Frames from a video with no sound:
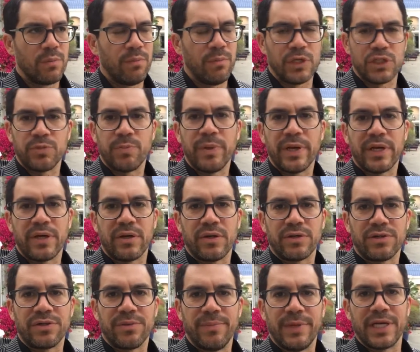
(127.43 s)
much
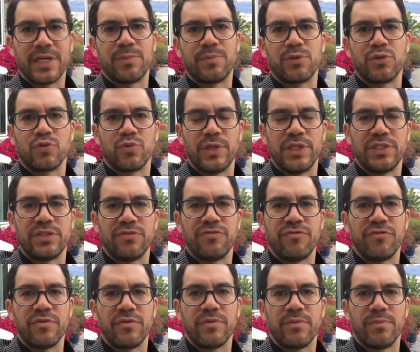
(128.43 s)
better to make a
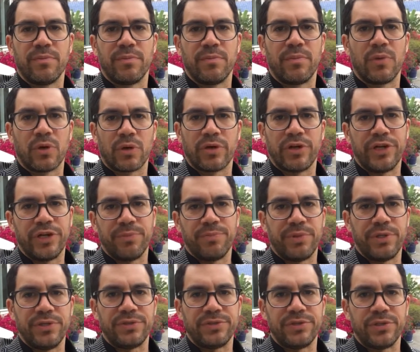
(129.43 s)
persuasive marketing
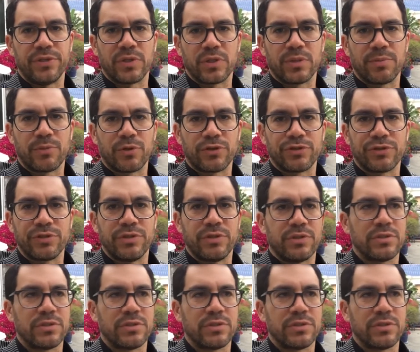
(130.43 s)
piece, commercial.